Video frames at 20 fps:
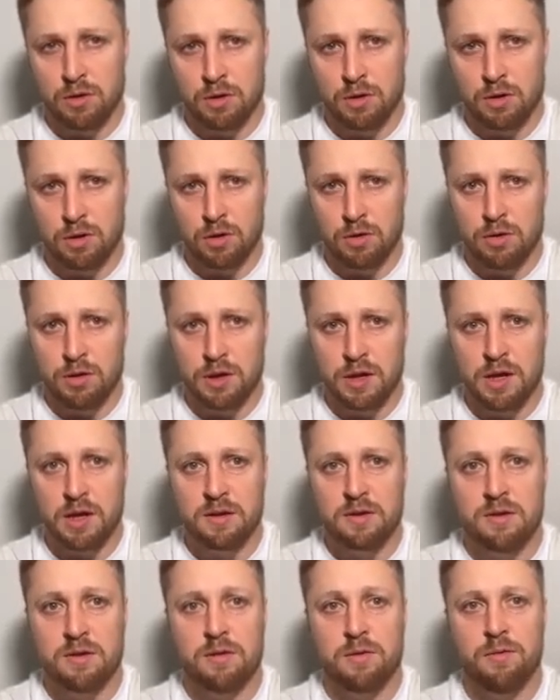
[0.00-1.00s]

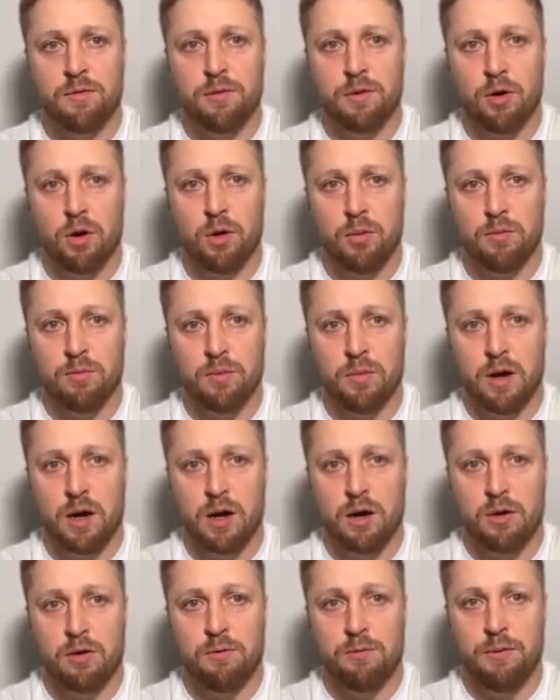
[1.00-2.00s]
context from
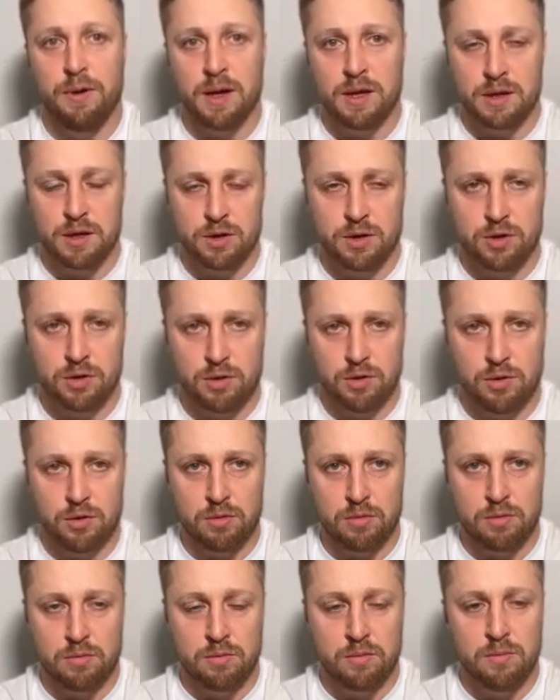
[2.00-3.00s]
our vector
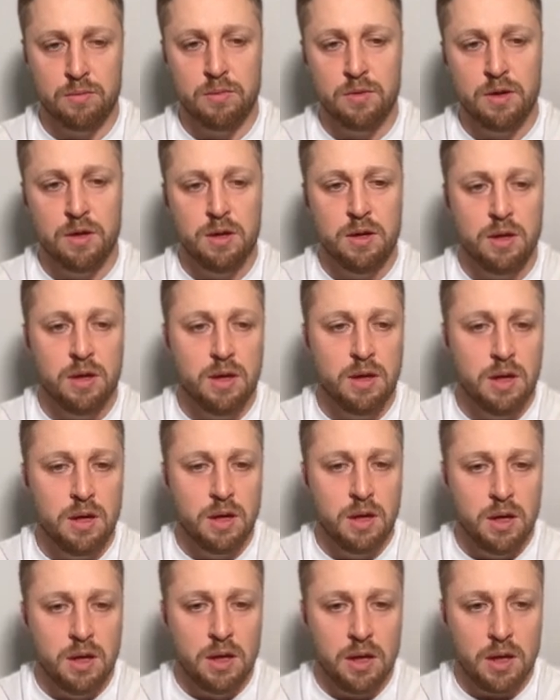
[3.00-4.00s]
store.
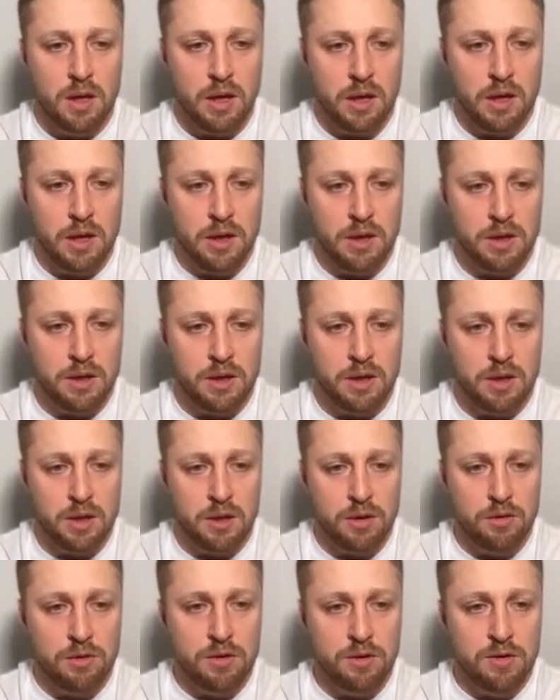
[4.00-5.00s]
And
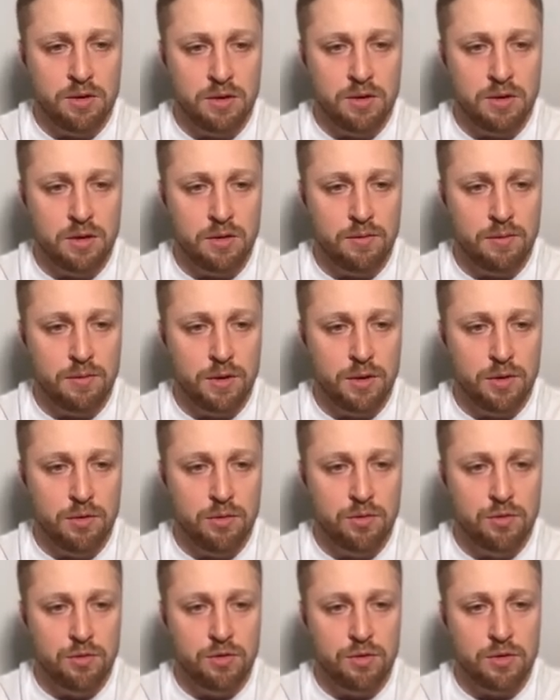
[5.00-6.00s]
you can see that we
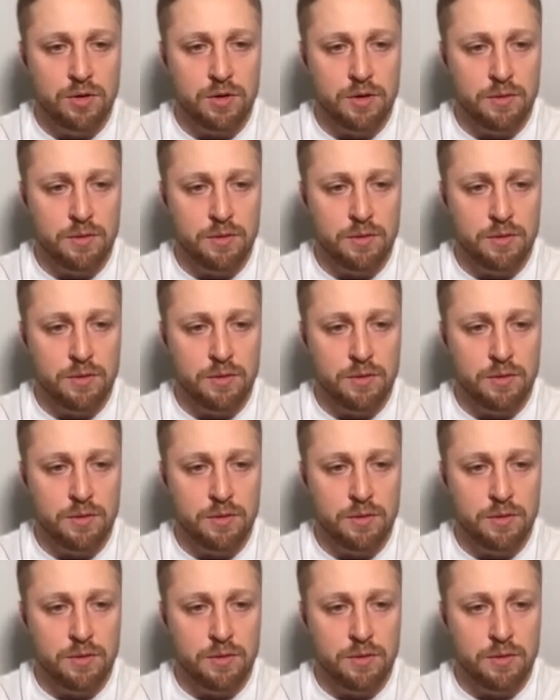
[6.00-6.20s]
use